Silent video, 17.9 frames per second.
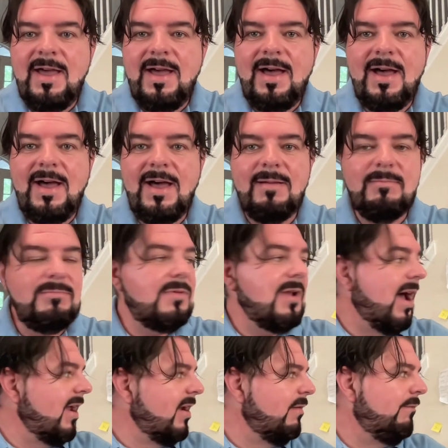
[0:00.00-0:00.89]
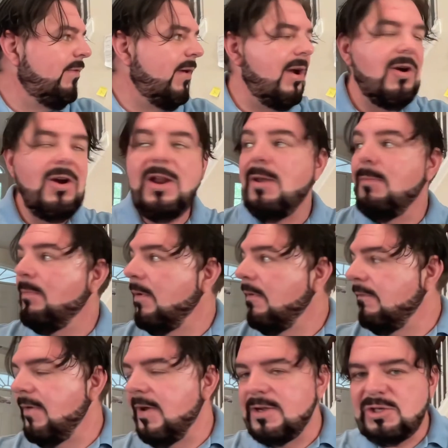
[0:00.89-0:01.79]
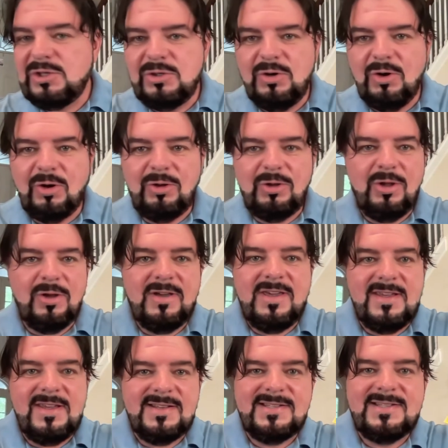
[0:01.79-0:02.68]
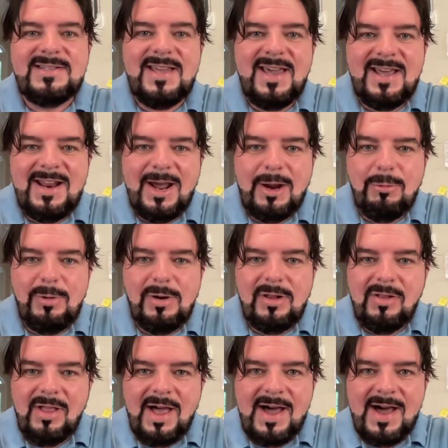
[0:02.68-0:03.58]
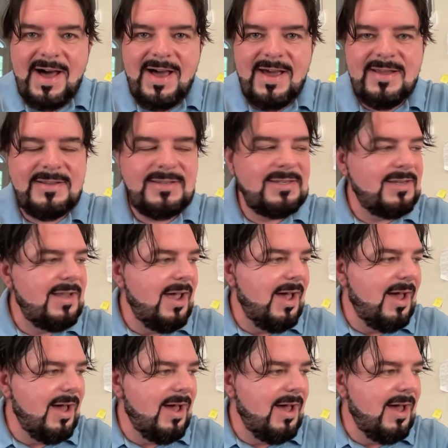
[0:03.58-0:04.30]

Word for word: Not a very professional looking set, I realize, but